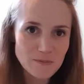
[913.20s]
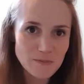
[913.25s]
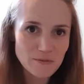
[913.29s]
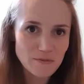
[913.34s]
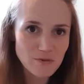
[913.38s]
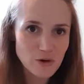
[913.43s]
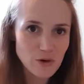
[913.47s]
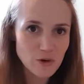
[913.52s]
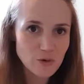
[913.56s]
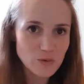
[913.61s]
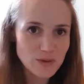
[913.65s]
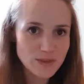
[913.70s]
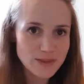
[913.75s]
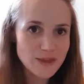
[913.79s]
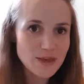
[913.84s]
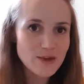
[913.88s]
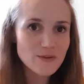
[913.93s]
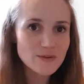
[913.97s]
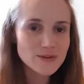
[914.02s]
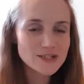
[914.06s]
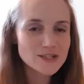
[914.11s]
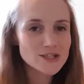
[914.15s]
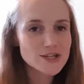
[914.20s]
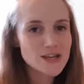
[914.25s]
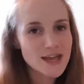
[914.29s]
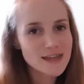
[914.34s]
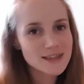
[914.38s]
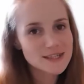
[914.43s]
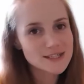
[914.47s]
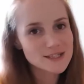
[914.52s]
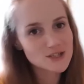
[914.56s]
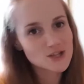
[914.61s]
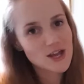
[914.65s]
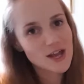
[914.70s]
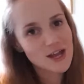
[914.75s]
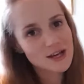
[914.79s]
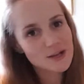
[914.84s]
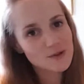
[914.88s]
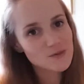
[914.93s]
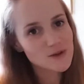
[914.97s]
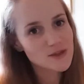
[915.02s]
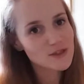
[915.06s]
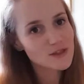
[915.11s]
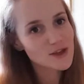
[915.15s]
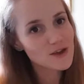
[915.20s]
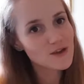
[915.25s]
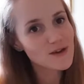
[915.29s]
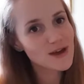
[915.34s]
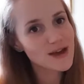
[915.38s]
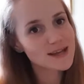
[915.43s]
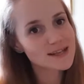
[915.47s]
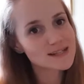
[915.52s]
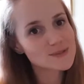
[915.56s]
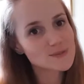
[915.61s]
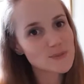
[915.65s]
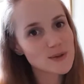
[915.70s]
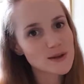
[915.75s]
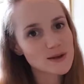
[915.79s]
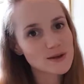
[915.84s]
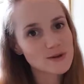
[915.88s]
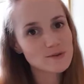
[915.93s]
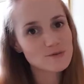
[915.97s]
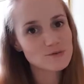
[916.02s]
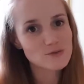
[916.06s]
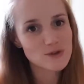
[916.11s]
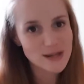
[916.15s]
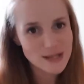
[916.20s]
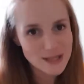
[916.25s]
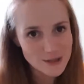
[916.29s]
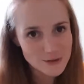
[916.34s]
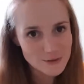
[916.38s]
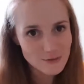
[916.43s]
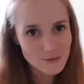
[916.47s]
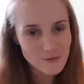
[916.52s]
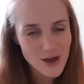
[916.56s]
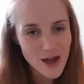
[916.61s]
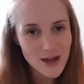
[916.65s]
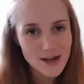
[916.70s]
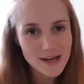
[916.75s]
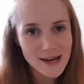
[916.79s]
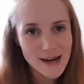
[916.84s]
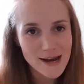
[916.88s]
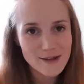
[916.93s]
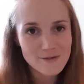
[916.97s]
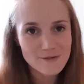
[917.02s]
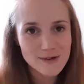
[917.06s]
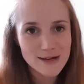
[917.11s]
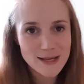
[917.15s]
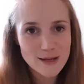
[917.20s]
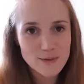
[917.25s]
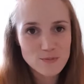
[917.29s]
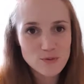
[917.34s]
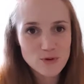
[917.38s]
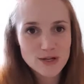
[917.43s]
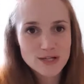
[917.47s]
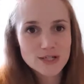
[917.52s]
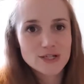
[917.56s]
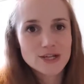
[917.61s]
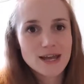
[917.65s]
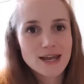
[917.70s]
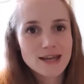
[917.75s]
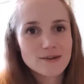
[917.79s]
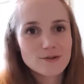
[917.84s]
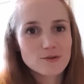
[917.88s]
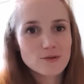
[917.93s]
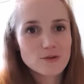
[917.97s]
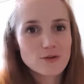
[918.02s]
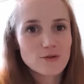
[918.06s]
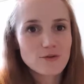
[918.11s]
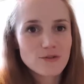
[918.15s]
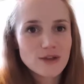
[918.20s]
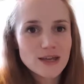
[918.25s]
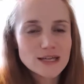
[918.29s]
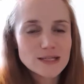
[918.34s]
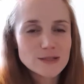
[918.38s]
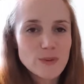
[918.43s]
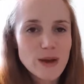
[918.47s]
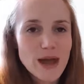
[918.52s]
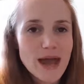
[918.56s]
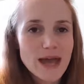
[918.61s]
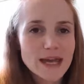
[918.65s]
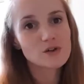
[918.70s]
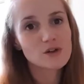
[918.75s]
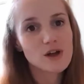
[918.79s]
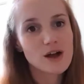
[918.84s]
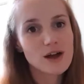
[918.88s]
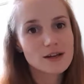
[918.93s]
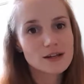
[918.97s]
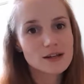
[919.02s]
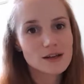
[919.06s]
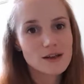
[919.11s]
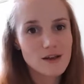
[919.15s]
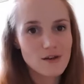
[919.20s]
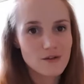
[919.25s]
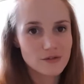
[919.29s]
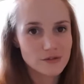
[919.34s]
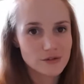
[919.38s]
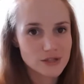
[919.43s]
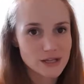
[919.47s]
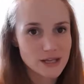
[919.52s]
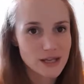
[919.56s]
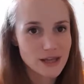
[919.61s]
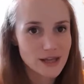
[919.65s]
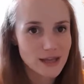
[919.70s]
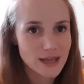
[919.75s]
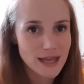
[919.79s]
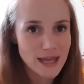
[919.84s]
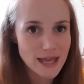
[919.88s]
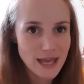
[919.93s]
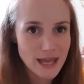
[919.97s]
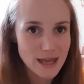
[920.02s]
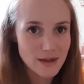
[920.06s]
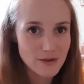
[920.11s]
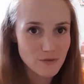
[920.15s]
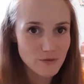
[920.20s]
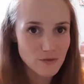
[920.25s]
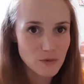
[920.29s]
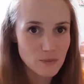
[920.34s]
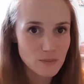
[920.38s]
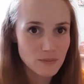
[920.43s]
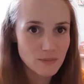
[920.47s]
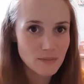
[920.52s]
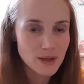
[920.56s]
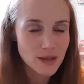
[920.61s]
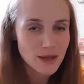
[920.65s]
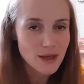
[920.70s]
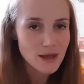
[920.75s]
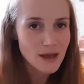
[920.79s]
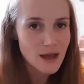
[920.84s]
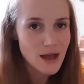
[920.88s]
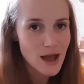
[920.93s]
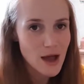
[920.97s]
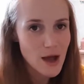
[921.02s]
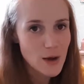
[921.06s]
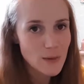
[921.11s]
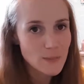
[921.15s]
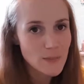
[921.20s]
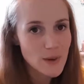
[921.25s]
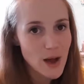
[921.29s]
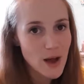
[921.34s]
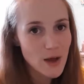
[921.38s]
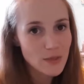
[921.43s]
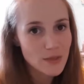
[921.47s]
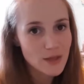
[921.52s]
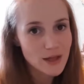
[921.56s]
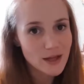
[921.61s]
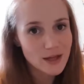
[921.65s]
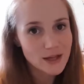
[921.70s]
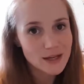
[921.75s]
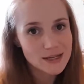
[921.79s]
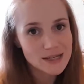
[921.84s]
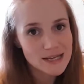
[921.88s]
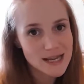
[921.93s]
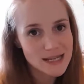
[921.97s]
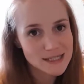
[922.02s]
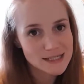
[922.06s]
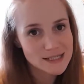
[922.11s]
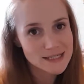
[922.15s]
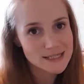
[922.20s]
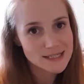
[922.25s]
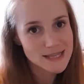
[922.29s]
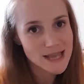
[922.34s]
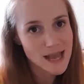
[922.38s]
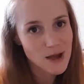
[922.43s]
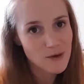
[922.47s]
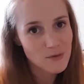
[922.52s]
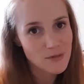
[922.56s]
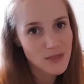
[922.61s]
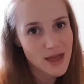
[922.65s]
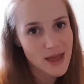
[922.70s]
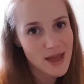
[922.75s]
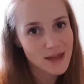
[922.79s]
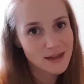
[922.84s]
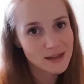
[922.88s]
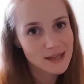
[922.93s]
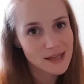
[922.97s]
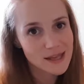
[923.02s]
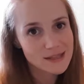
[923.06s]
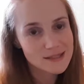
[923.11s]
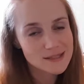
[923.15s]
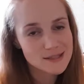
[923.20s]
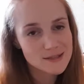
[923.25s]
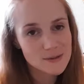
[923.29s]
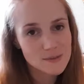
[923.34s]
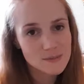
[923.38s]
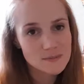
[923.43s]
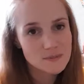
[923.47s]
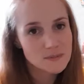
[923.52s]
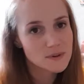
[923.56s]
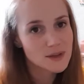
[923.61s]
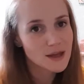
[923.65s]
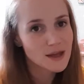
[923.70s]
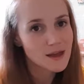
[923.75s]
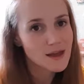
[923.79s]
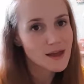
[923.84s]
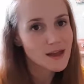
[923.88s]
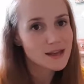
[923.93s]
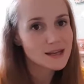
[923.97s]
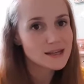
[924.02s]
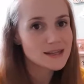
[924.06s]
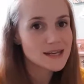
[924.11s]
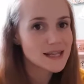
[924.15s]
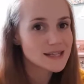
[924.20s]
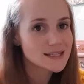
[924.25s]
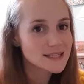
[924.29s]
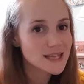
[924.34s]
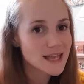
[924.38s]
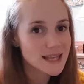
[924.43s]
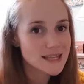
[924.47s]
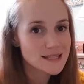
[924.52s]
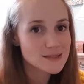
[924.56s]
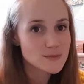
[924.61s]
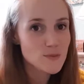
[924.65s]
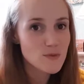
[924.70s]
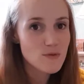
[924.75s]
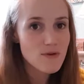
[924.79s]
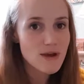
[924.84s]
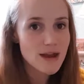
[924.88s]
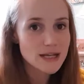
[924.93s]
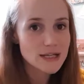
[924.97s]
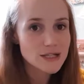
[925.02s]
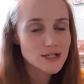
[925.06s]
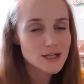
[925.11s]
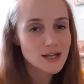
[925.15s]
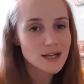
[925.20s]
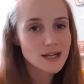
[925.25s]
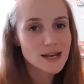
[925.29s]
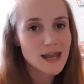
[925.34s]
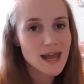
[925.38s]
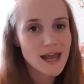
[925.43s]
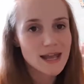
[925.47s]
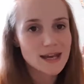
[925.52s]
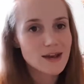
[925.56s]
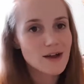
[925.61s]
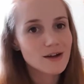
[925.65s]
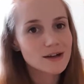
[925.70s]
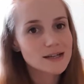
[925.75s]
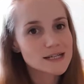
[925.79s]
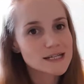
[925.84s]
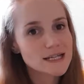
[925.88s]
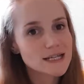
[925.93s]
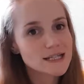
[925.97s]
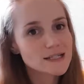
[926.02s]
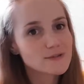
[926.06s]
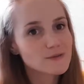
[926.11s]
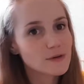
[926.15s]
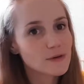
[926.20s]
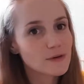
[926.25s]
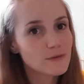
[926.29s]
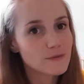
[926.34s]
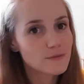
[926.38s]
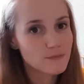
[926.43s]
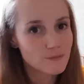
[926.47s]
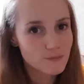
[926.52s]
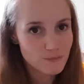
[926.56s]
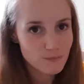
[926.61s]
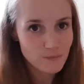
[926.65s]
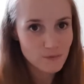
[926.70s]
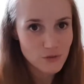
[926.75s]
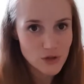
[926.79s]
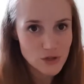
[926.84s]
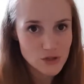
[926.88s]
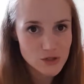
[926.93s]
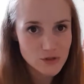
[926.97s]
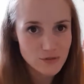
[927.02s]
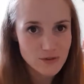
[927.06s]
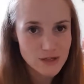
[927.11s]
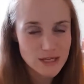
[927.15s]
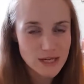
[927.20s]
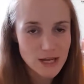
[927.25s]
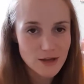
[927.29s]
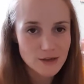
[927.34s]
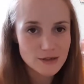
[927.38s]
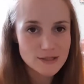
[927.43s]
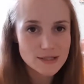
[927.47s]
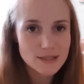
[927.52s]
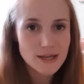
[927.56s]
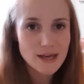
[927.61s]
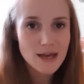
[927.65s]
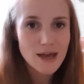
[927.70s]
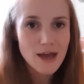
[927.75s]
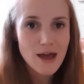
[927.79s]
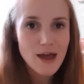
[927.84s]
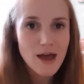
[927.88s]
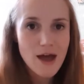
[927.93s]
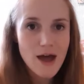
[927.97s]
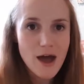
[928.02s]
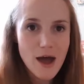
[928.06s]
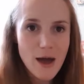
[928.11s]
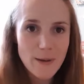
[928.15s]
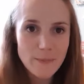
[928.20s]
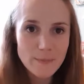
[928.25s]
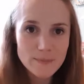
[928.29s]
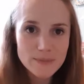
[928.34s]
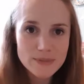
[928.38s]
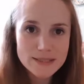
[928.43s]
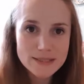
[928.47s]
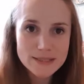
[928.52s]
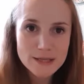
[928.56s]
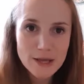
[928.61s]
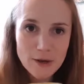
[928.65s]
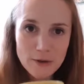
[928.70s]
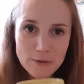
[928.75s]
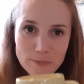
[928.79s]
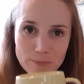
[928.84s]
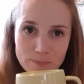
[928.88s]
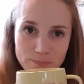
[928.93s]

vlog with you and share this journey with you, and it's been really good fun, and I really appreciate all the feedback. I'd love to hear from other knitters out there and get some knitting inspiration and ideas for future videos. So